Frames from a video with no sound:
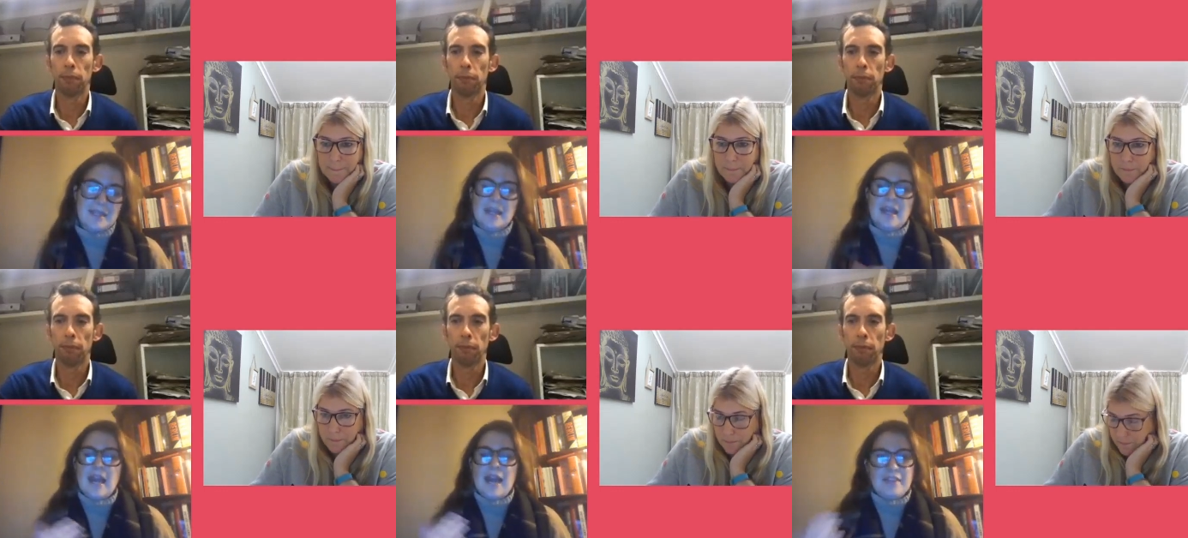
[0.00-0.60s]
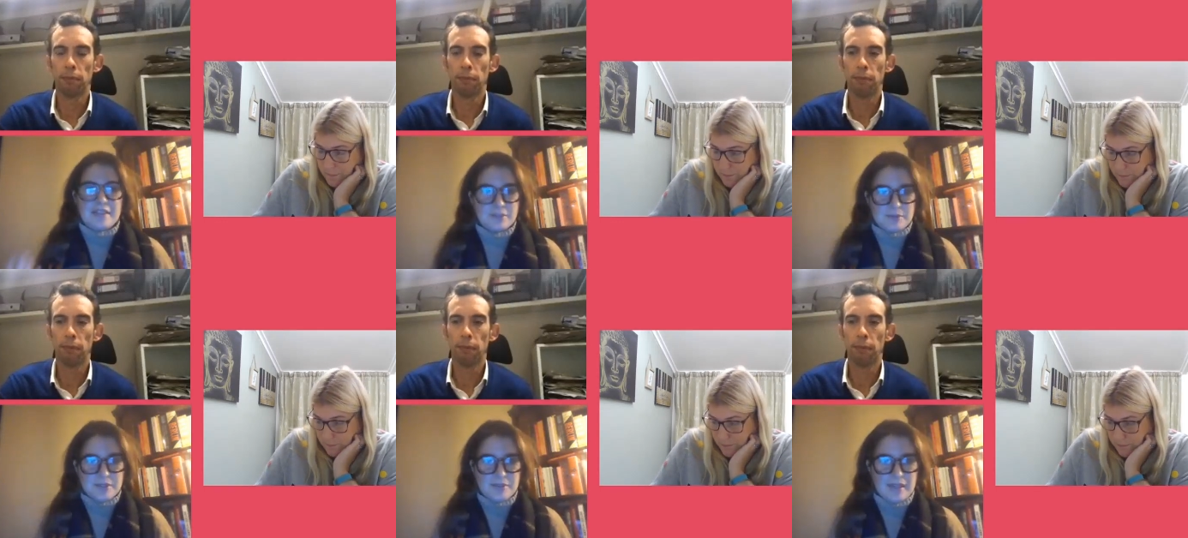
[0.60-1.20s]
Speaker 1: And that's also
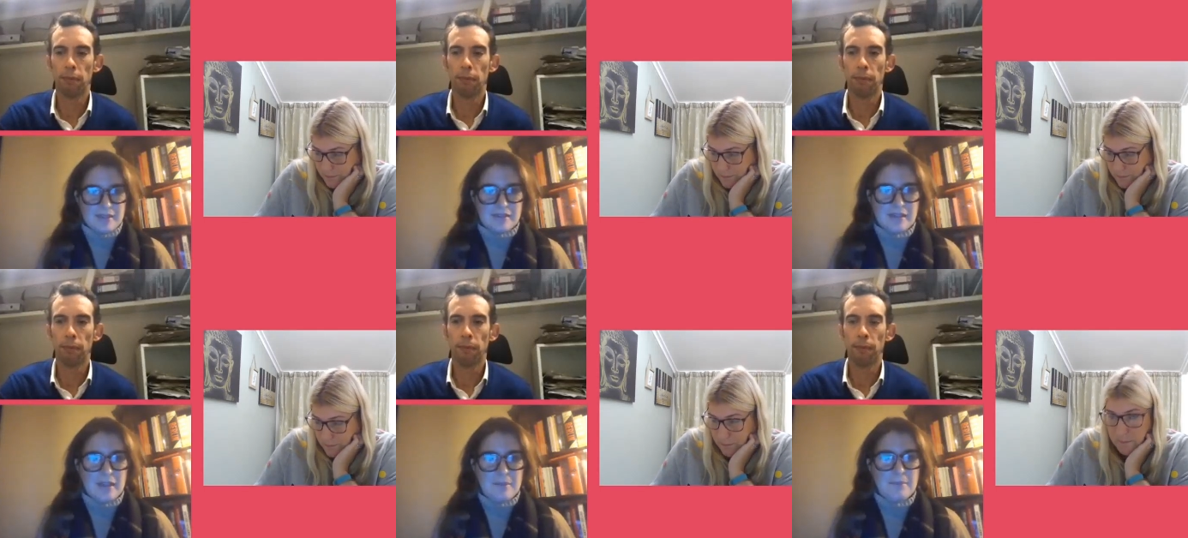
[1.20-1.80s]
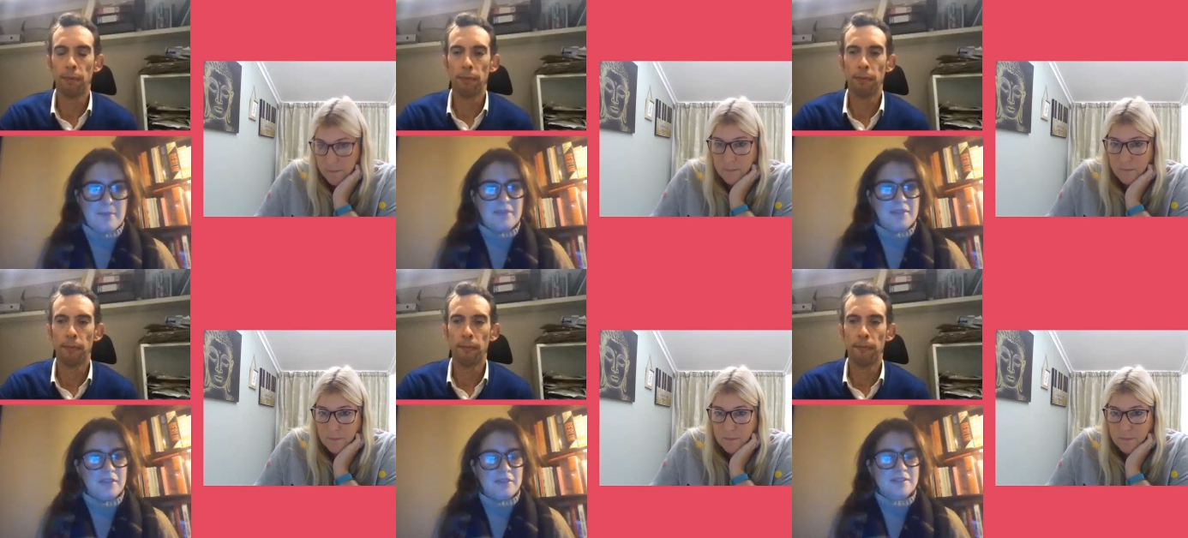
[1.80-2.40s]
then um, meant that
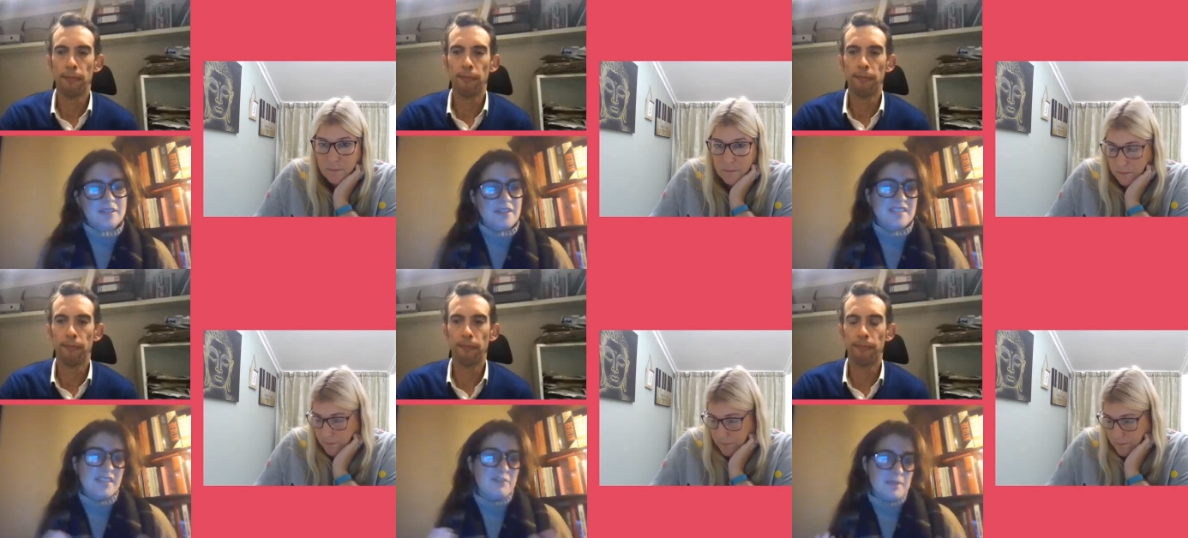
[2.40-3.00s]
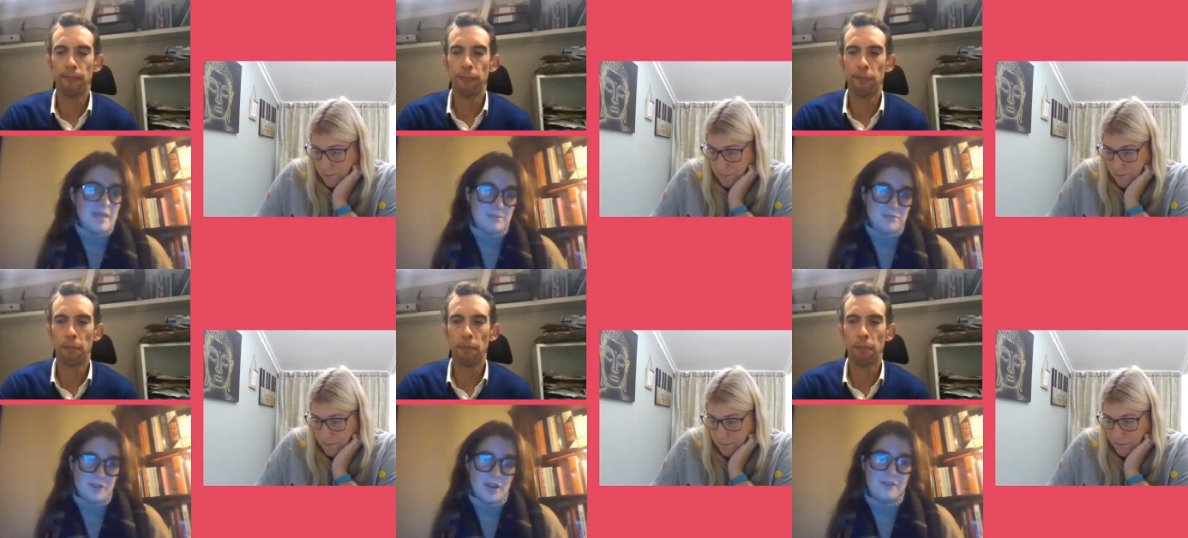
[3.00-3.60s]
services haven't been able to recover.